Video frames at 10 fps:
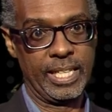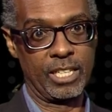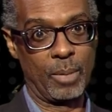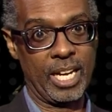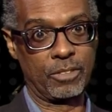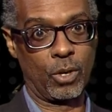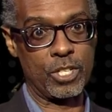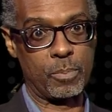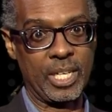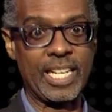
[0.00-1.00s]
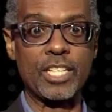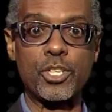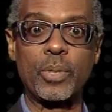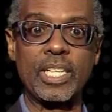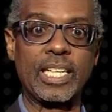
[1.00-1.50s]
NMiF correspondent
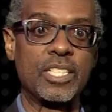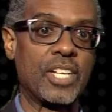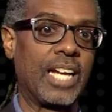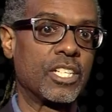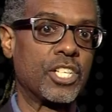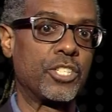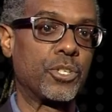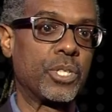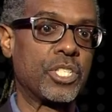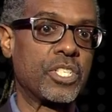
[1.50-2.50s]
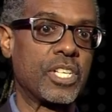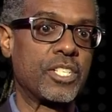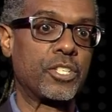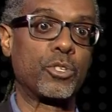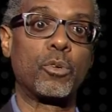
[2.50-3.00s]
Antonia Gonzales introduces us
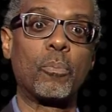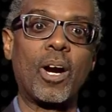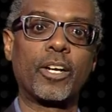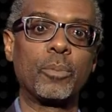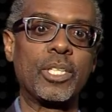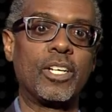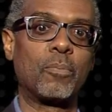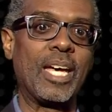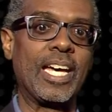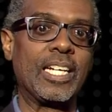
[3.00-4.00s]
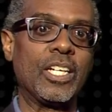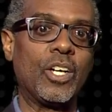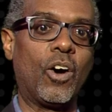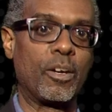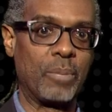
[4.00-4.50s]
to the remarkable young man
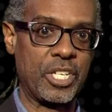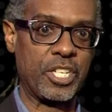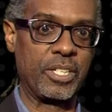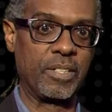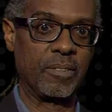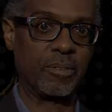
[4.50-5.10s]
on a mission.